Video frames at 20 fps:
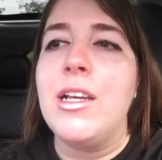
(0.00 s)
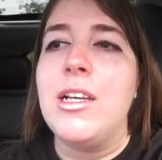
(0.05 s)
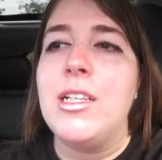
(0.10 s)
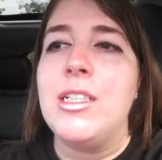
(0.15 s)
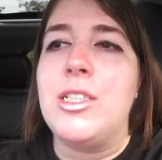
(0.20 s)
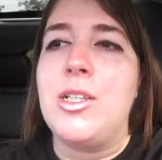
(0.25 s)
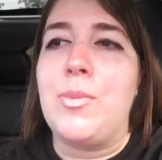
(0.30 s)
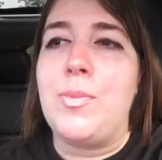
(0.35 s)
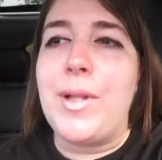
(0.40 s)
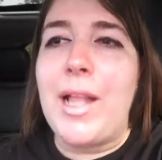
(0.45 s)

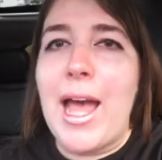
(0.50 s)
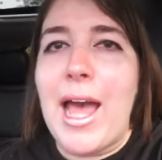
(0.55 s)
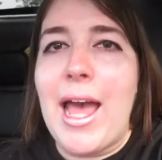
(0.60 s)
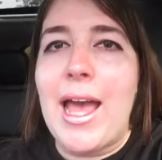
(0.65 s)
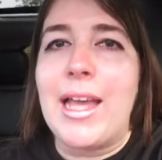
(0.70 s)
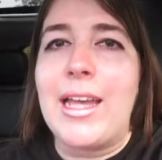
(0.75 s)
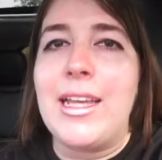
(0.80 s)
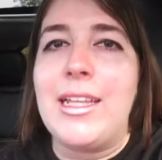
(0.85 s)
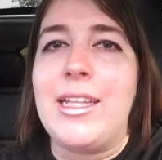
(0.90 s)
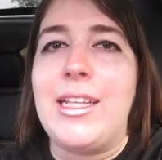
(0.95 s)
So
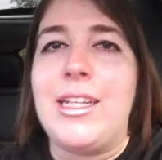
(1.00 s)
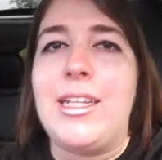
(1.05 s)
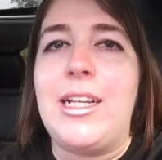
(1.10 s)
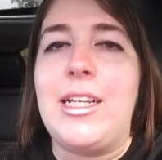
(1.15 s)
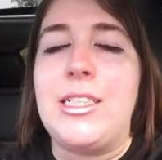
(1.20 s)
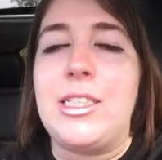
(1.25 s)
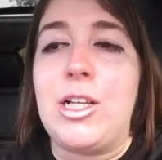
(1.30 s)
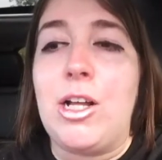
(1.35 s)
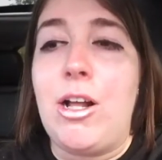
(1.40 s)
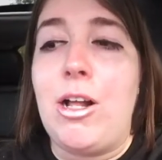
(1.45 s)
black and then
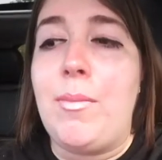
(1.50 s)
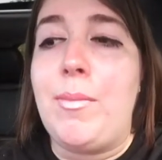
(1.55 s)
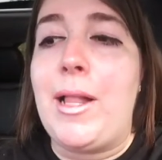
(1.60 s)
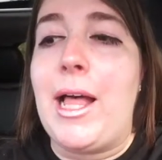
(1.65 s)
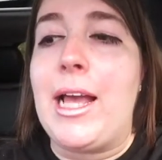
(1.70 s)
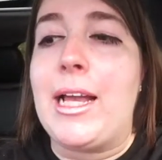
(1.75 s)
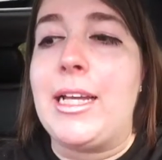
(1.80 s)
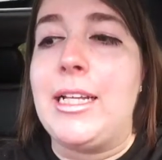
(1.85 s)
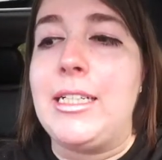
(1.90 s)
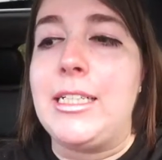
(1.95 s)
has all
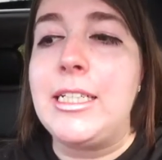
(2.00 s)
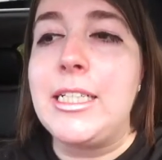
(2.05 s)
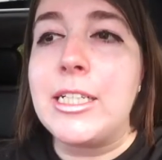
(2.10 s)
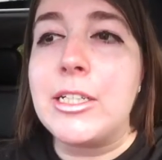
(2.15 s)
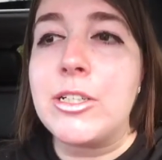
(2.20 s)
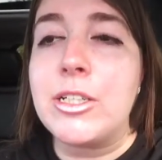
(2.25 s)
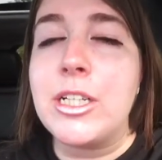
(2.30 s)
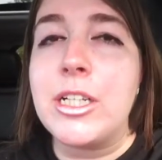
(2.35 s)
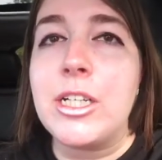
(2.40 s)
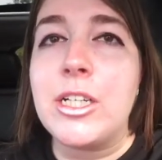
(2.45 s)
black
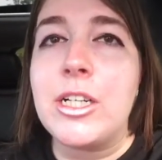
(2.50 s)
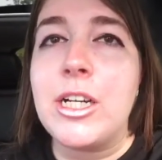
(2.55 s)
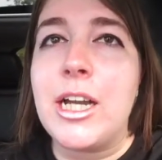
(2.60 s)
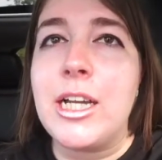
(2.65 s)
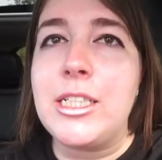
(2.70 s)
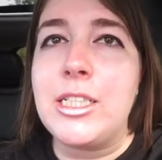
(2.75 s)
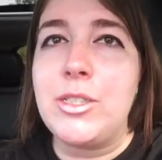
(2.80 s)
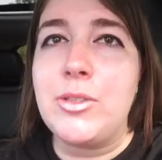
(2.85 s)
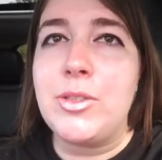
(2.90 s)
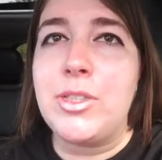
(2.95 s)
interior
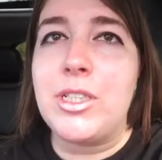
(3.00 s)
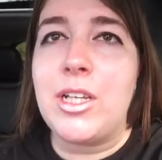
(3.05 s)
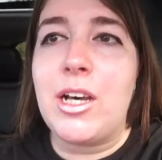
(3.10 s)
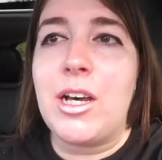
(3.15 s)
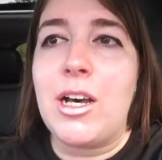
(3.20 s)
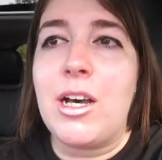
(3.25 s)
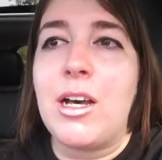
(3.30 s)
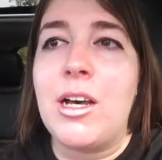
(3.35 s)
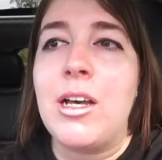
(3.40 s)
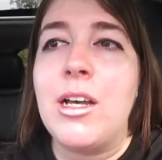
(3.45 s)
as you
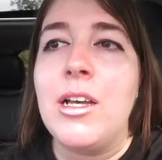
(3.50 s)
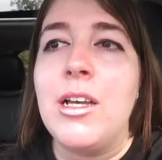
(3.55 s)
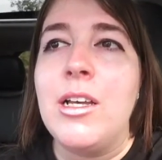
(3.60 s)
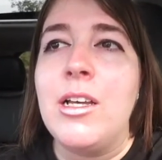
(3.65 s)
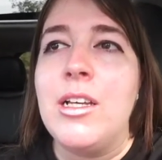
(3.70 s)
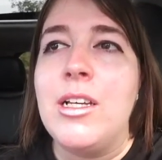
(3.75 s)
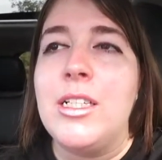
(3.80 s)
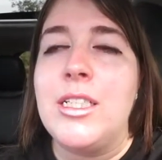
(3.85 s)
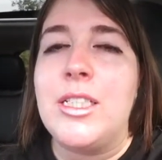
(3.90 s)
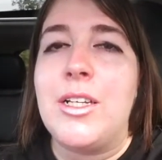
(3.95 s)
saw.
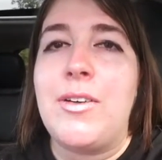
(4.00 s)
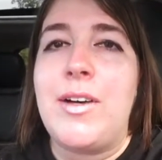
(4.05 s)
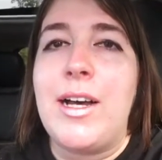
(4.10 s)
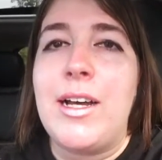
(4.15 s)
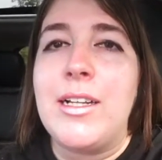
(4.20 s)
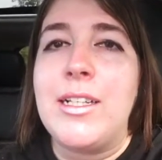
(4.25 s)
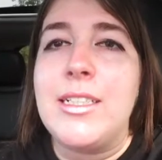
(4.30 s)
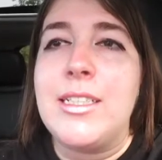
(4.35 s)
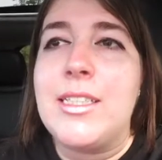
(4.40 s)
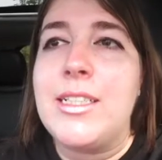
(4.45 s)
So
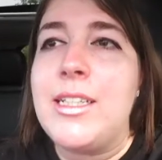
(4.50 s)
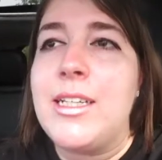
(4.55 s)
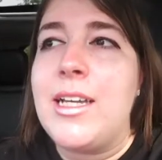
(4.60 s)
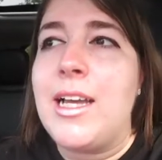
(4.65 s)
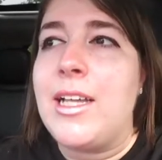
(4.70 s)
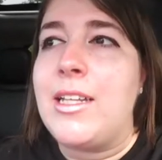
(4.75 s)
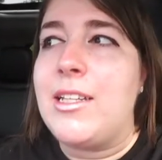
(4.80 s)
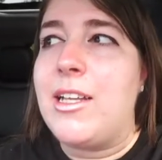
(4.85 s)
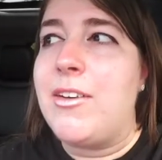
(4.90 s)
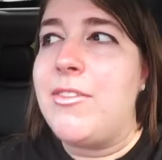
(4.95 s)
honestly,
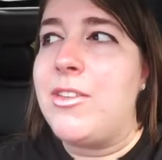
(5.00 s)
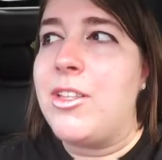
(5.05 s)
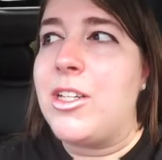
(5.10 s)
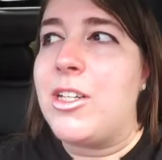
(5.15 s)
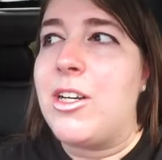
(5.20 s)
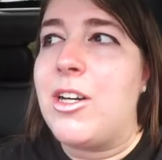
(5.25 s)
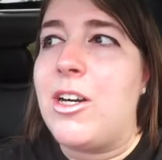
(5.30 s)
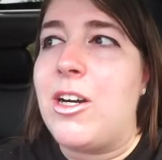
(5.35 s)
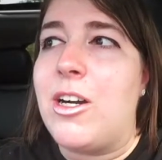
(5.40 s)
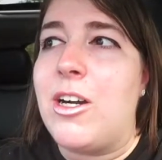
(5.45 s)
I love the
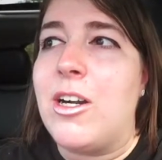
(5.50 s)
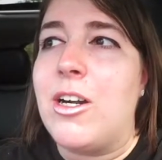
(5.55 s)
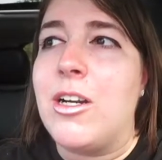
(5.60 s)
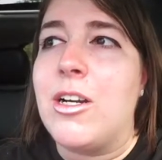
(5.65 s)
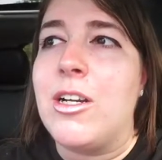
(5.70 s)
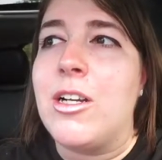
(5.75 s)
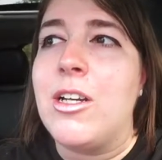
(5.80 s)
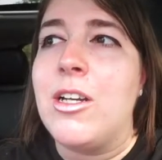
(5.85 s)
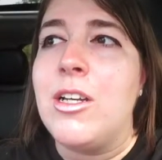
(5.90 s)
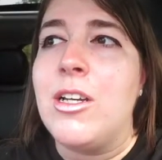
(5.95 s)
car.